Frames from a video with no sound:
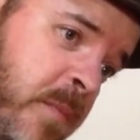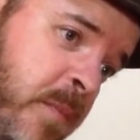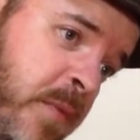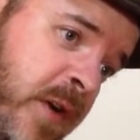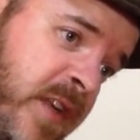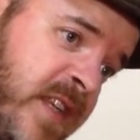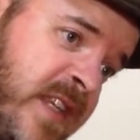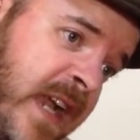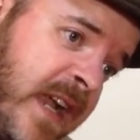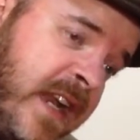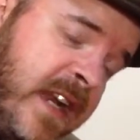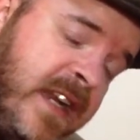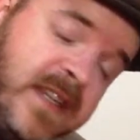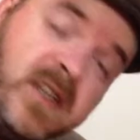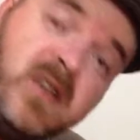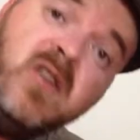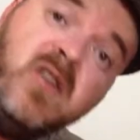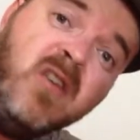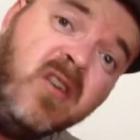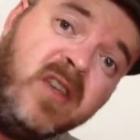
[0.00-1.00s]

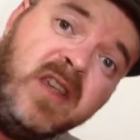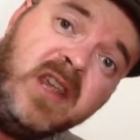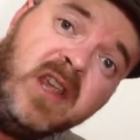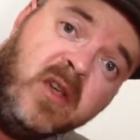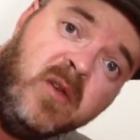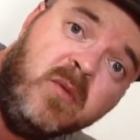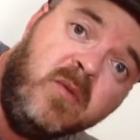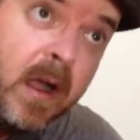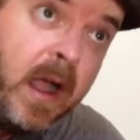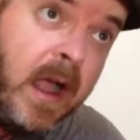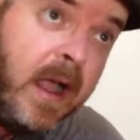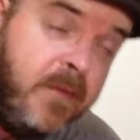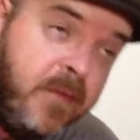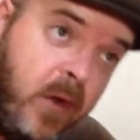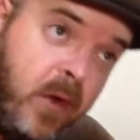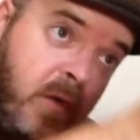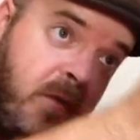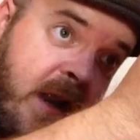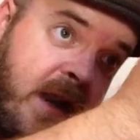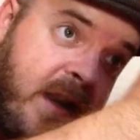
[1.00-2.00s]
protagonist or you. I've
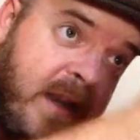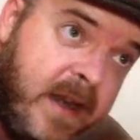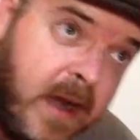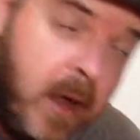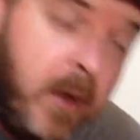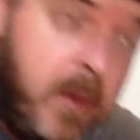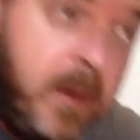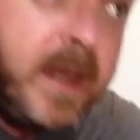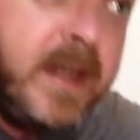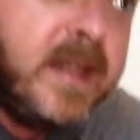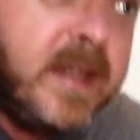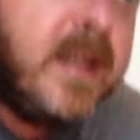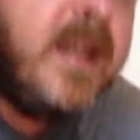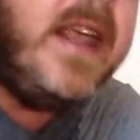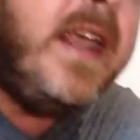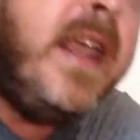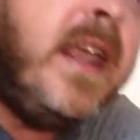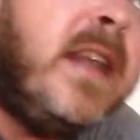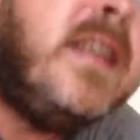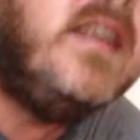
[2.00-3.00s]
already noticed
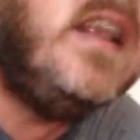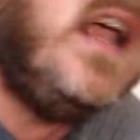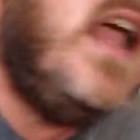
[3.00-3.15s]
this.